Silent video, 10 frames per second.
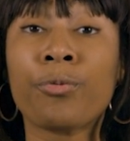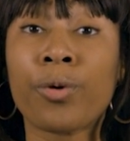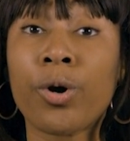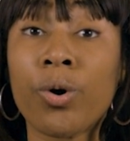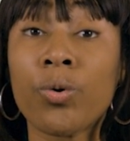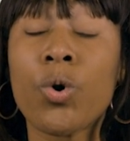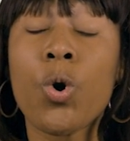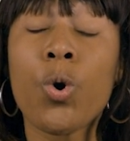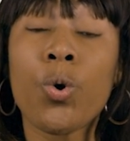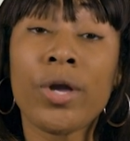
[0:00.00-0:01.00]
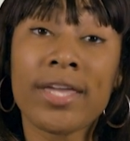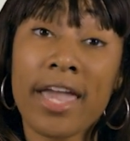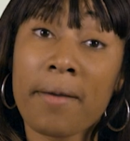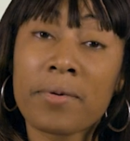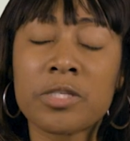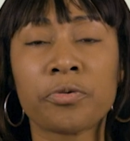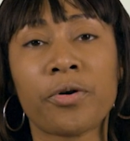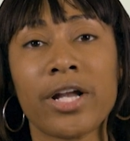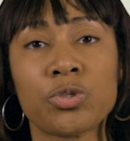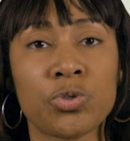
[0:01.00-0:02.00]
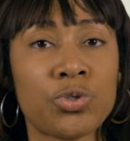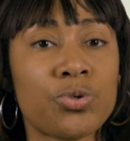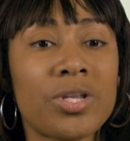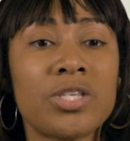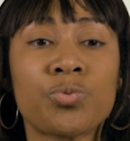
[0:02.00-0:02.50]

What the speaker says: role on campus for graduate students,